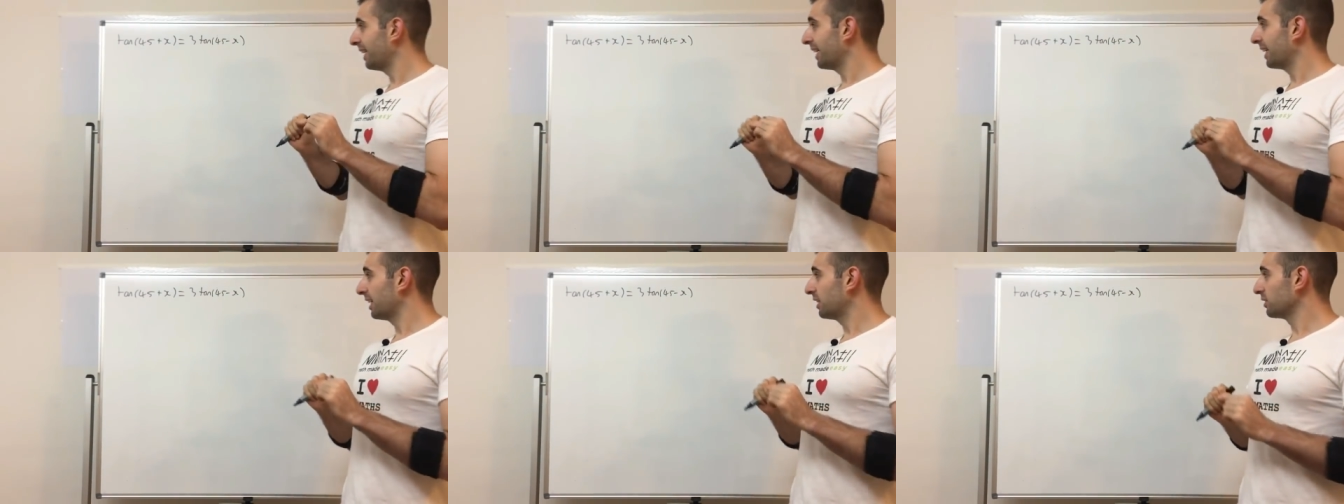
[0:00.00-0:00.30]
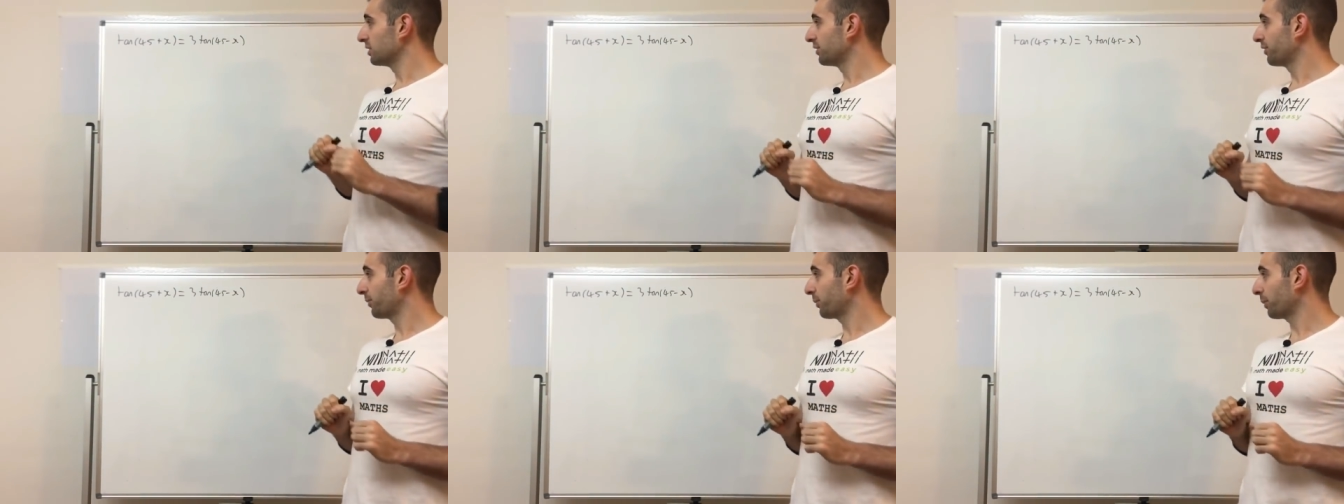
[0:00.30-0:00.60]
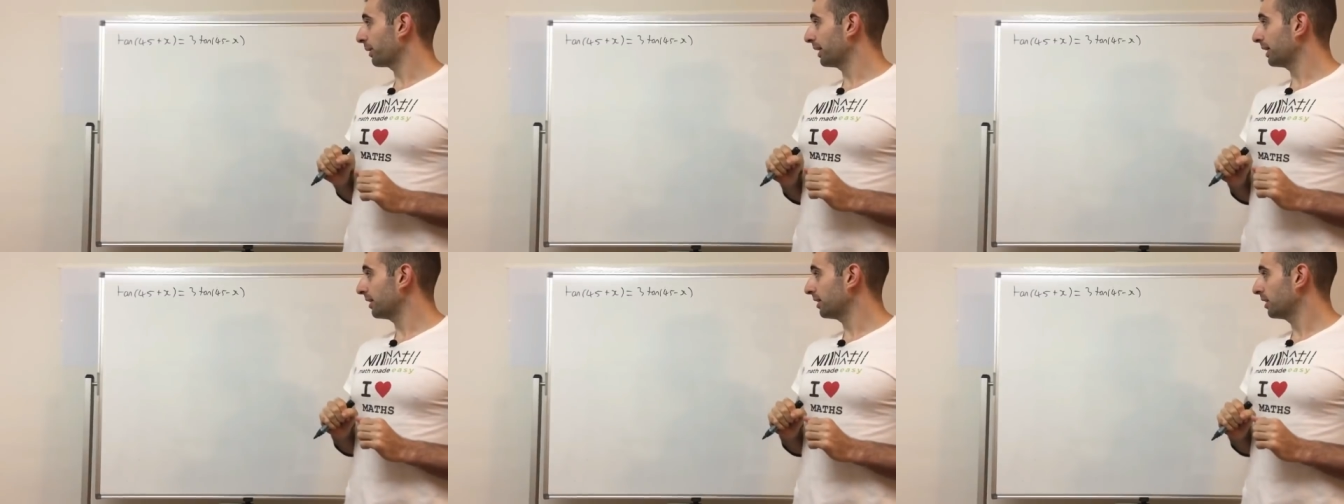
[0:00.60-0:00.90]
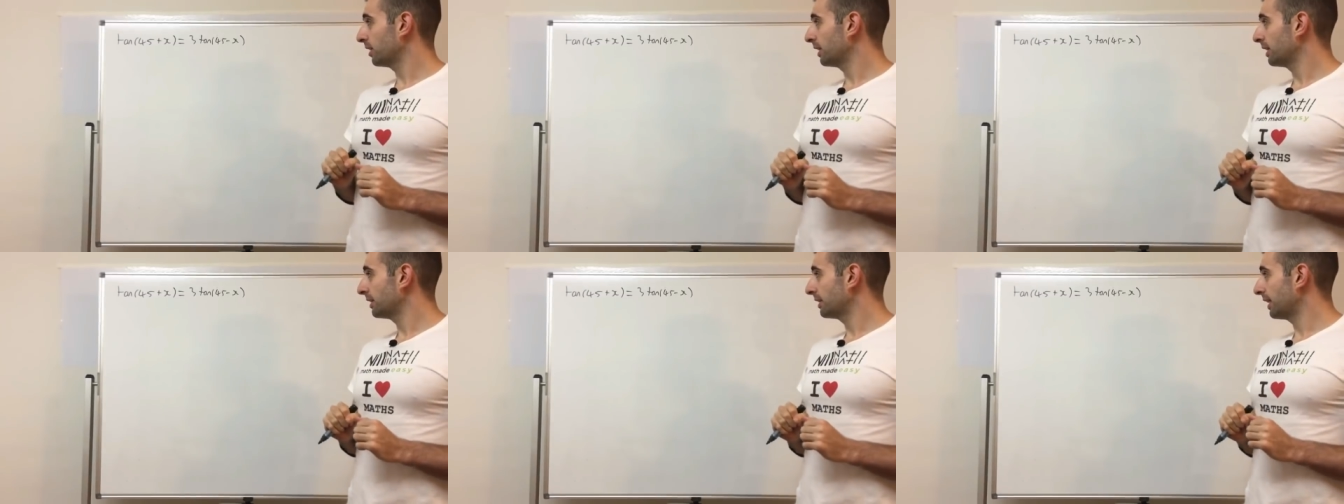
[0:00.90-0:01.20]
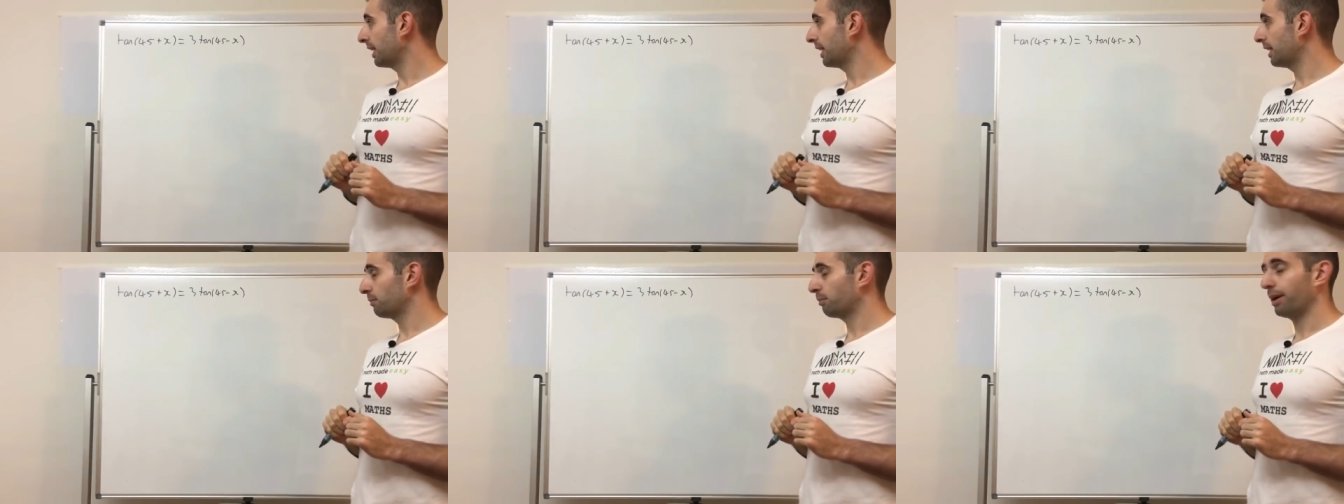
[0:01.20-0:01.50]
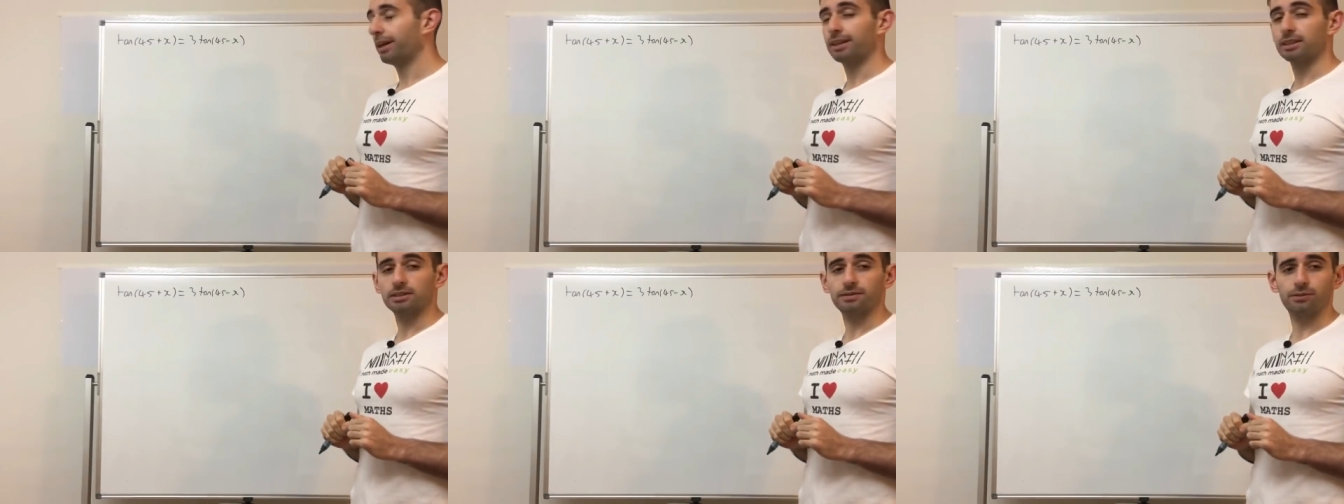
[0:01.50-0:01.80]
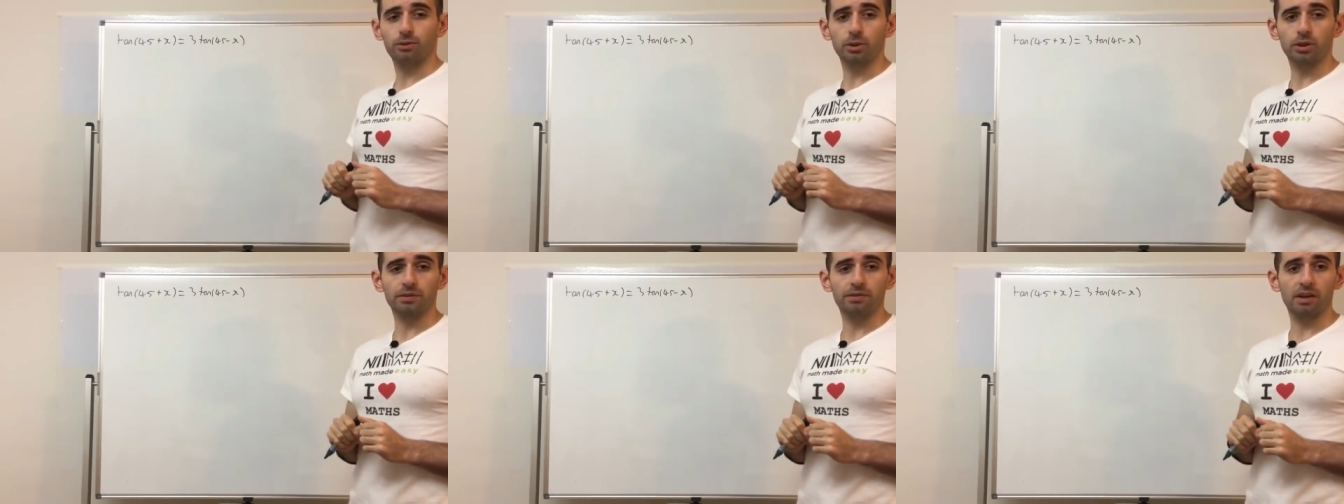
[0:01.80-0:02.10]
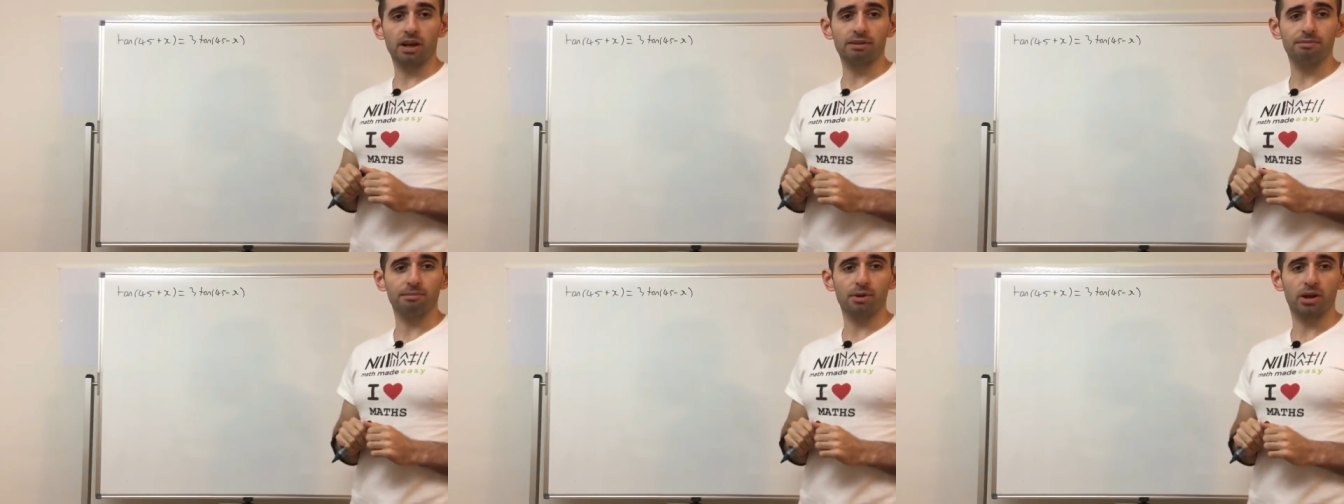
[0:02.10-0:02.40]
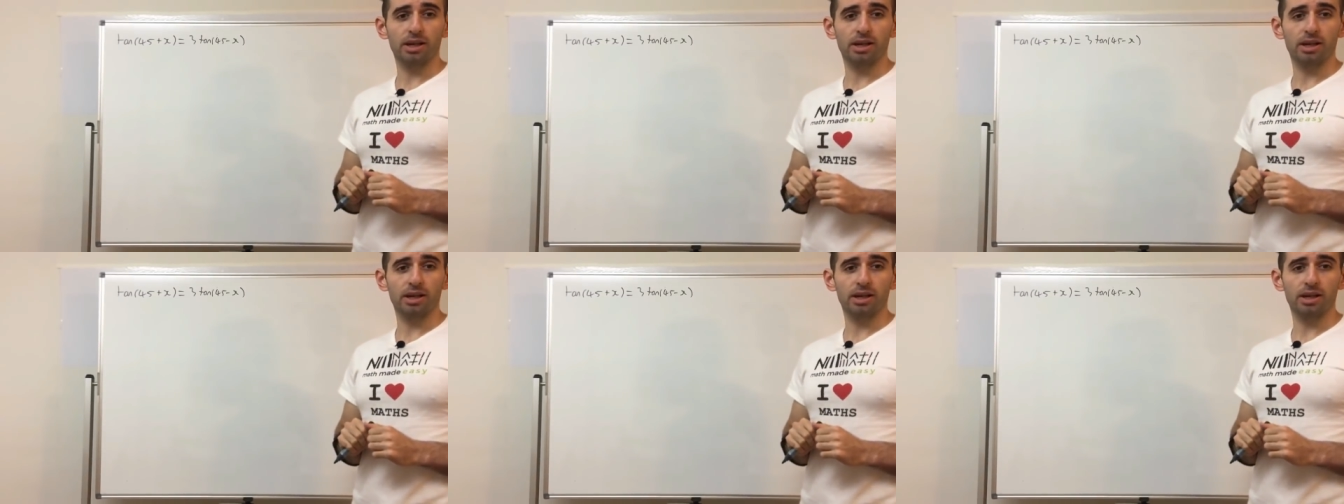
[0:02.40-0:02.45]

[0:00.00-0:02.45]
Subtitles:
equals 3 tan brackets 45